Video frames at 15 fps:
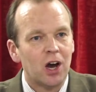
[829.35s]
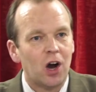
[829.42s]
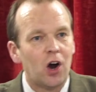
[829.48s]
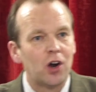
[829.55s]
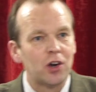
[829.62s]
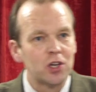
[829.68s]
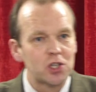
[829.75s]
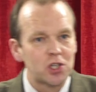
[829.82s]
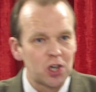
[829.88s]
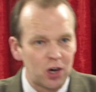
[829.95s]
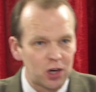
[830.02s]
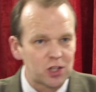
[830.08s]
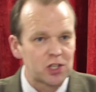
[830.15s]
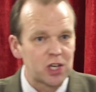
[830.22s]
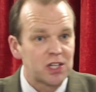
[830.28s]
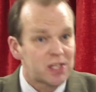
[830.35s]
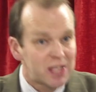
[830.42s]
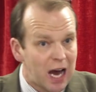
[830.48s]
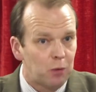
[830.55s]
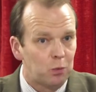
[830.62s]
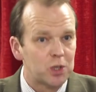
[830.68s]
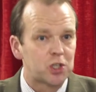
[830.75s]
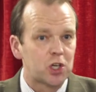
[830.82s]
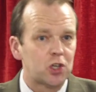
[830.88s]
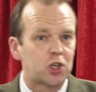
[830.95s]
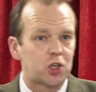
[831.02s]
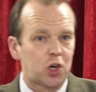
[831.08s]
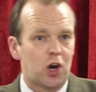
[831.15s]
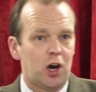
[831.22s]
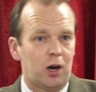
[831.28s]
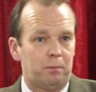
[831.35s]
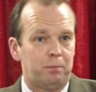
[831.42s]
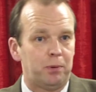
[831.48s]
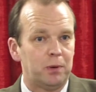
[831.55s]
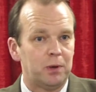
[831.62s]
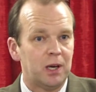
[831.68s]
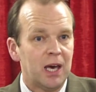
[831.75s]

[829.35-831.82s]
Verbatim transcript: Artaxerxes. That was his job.